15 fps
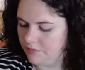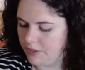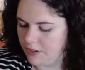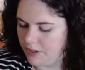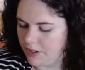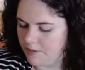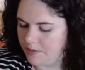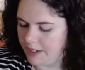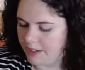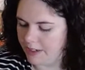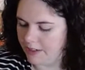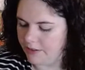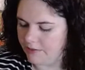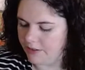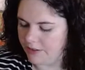And will come
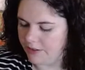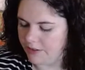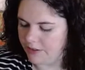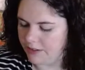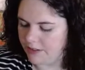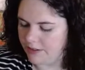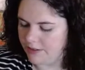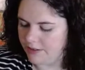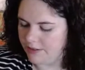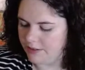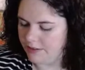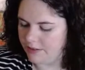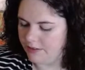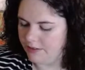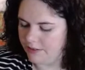back in with all
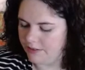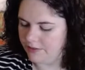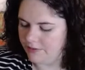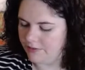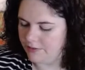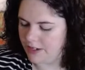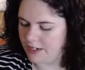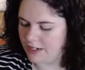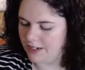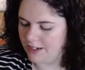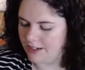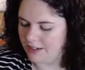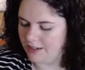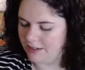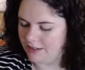these
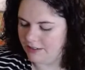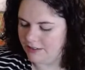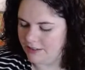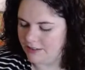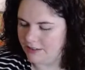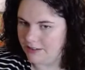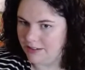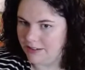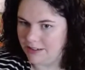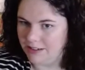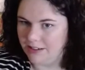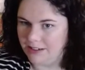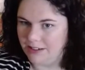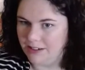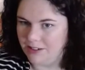veinings.
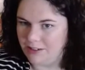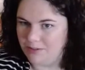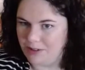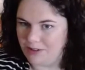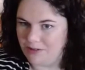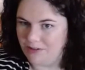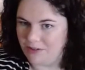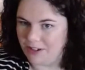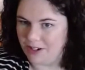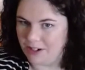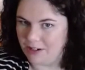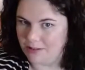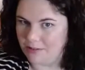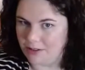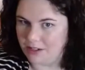Be
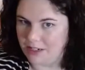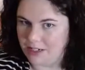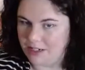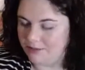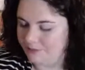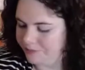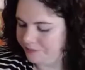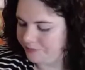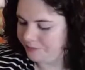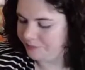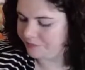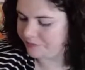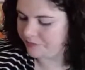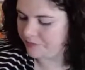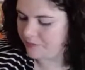very pretty.
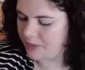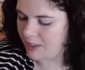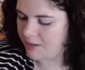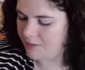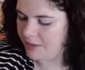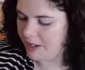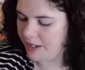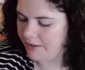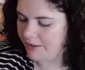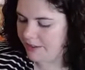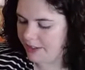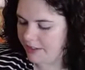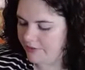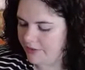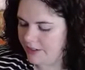But yeah,
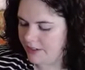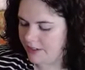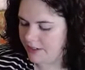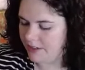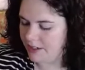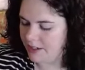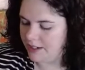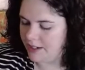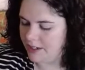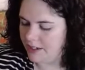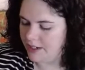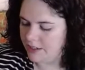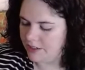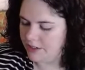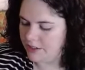I'd love to
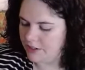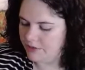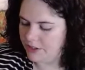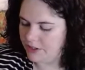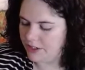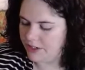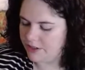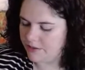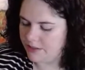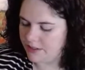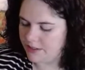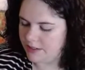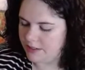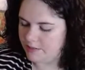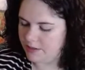to know what you guys want
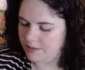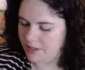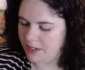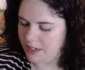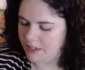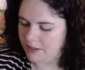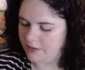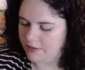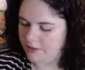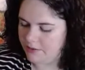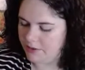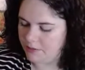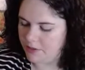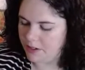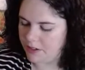to see me paint
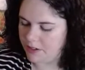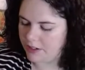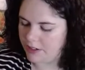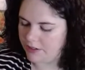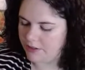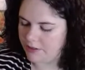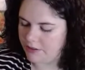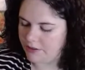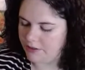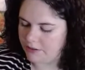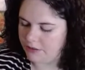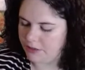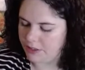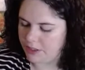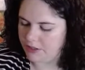with
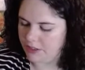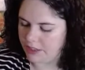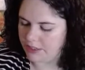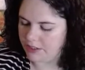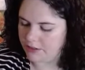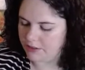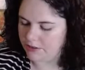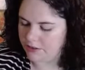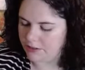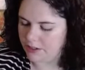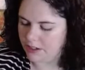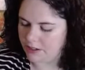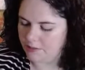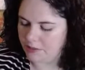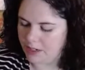watercolor or what you'd like to
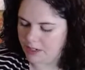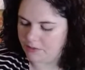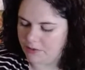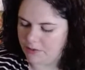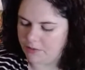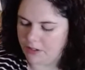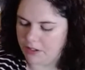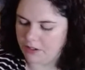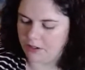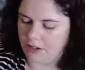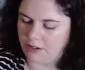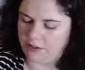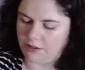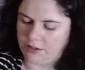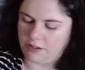learn how to paint with
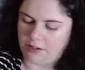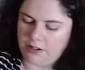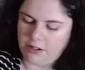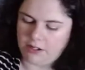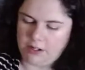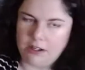watercolor.